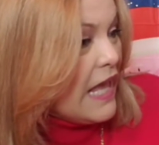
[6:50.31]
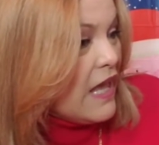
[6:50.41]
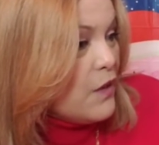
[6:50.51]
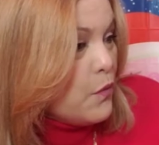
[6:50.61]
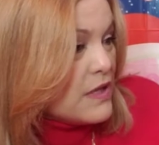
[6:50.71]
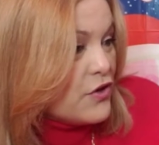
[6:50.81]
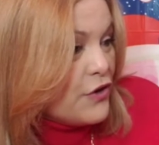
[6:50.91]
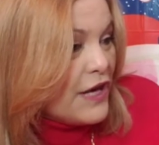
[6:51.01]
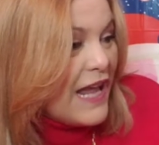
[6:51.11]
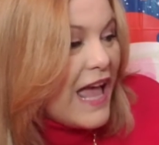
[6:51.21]
It was
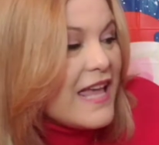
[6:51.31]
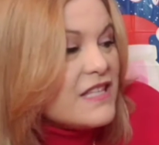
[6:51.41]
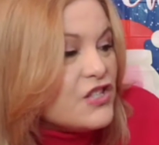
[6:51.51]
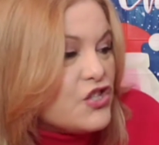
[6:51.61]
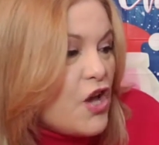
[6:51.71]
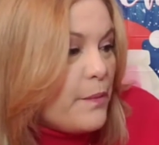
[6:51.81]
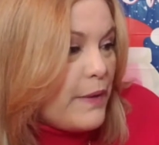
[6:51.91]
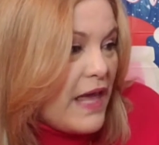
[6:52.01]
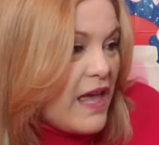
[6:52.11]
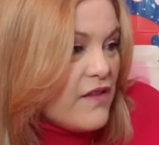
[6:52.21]
her highest
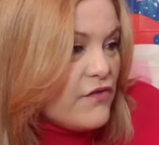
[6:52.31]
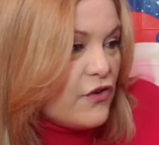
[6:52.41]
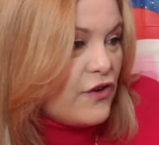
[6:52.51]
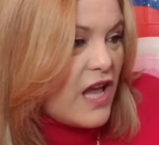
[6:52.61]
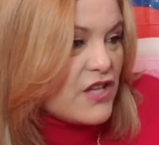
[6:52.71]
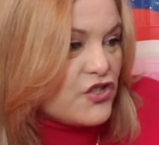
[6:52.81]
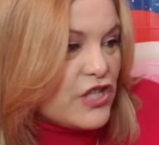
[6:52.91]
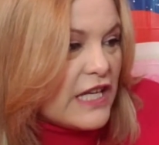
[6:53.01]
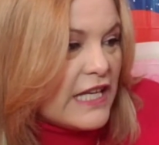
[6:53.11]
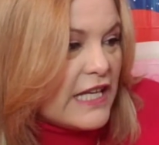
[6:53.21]
jump ever as
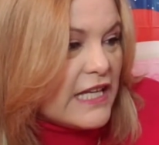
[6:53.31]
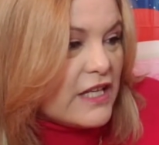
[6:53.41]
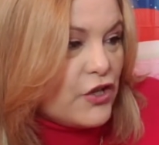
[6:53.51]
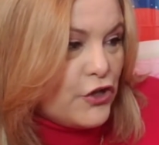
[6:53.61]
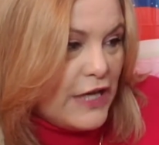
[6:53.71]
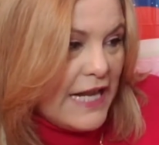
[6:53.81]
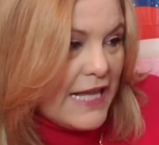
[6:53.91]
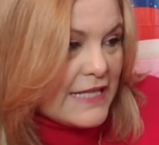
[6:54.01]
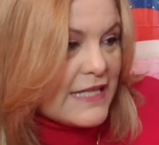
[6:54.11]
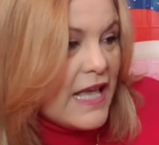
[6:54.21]
she kicked her
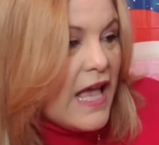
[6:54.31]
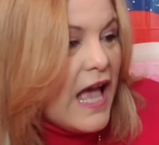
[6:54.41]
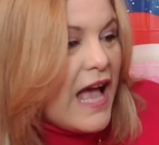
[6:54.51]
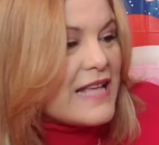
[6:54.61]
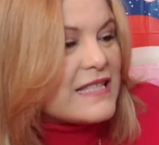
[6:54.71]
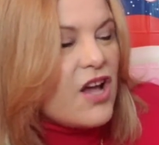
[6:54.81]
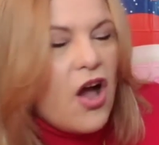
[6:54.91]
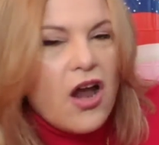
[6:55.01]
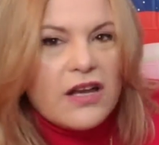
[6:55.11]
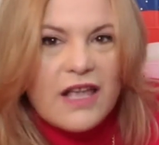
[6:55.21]
legs as
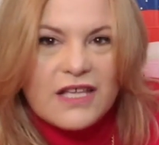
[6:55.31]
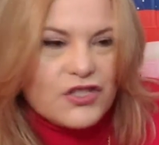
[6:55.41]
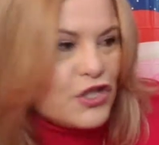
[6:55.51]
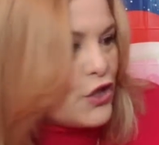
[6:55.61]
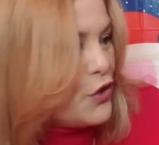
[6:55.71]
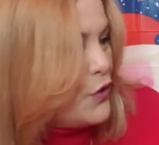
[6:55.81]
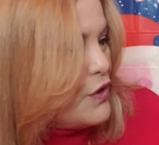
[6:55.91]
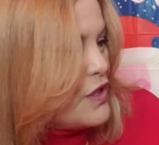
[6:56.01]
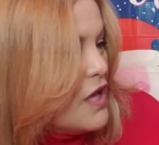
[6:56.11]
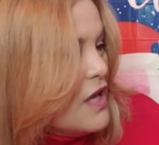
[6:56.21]
hard as she could.